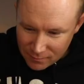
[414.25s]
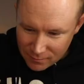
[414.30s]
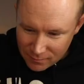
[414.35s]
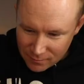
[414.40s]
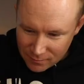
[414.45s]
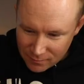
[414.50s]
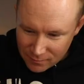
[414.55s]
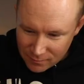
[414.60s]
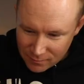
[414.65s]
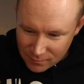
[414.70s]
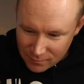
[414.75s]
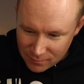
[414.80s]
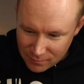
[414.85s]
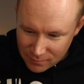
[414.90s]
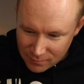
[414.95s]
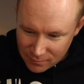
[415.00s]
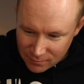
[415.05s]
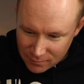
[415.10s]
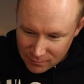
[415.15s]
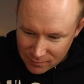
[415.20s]

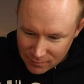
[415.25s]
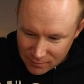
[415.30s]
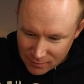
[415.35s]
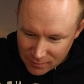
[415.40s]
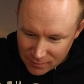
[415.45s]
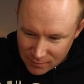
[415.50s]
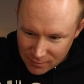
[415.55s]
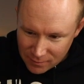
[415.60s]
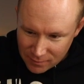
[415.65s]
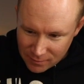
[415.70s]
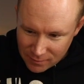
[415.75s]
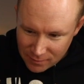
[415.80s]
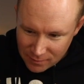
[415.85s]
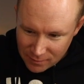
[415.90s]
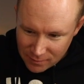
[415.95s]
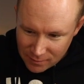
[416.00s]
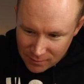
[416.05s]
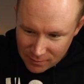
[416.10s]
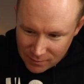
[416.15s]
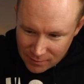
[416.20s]

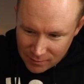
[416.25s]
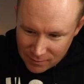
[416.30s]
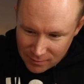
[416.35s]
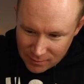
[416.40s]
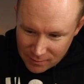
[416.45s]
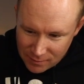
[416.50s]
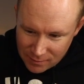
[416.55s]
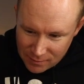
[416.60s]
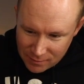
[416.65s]
No one is speaking in this clip.